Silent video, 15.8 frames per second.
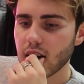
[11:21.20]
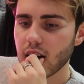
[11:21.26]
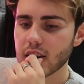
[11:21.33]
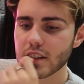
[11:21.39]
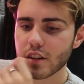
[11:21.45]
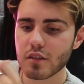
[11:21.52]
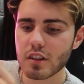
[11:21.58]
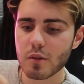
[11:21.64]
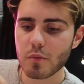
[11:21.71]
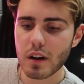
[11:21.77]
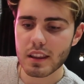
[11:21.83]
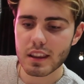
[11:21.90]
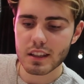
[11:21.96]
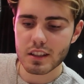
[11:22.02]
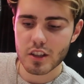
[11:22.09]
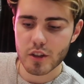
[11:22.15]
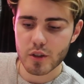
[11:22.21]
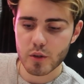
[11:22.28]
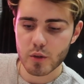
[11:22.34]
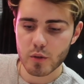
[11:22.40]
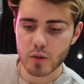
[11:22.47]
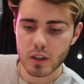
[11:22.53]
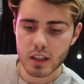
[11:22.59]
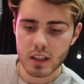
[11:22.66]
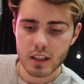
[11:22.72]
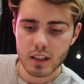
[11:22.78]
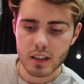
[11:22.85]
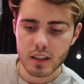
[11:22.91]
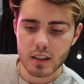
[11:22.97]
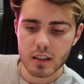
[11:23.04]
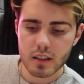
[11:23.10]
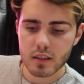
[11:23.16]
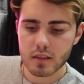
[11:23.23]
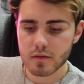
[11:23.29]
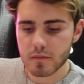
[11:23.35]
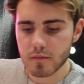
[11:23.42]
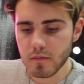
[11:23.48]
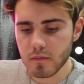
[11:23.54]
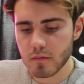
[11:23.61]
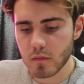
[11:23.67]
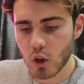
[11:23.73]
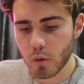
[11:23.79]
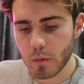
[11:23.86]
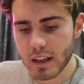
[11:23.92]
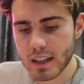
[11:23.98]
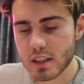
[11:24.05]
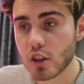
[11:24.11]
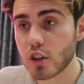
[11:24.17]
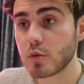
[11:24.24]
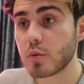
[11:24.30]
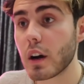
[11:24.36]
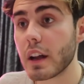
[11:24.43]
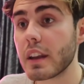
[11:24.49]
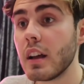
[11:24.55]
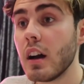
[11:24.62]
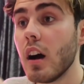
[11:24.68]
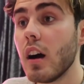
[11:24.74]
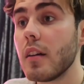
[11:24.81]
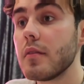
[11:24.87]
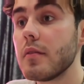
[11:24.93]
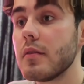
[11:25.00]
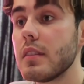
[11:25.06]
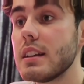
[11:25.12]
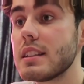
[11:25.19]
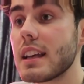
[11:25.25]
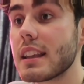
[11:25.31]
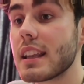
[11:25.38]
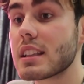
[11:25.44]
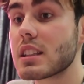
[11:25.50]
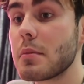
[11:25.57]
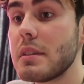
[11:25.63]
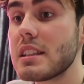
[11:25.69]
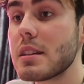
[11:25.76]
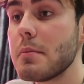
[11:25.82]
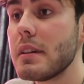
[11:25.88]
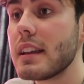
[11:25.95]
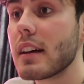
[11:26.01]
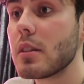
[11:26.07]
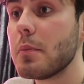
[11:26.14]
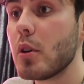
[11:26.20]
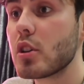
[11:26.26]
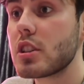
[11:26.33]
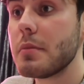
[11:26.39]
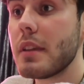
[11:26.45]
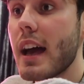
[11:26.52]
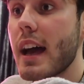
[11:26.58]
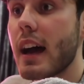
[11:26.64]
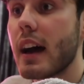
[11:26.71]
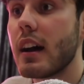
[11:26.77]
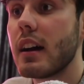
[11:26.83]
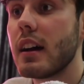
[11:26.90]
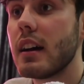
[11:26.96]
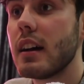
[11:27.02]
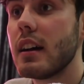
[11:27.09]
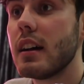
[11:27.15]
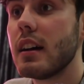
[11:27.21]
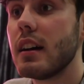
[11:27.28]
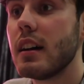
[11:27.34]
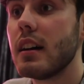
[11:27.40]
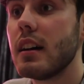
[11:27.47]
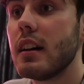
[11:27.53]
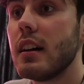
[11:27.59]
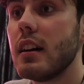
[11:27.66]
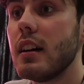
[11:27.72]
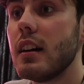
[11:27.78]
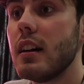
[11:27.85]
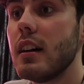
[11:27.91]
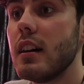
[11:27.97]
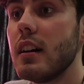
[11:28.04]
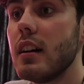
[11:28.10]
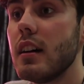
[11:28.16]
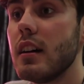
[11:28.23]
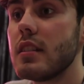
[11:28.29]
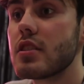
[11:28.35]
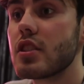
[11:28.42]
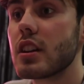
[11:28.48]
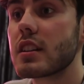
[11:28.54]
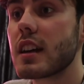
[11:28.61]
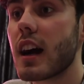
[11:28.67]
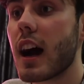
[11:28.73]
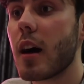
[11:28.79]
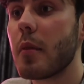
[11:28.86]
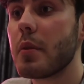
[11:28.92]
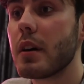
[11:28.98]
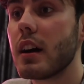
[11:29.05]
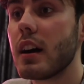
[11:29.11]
I don't know whether to. Oh, here's a good one. Is that that's the missing bit down the bottom there? Shut up.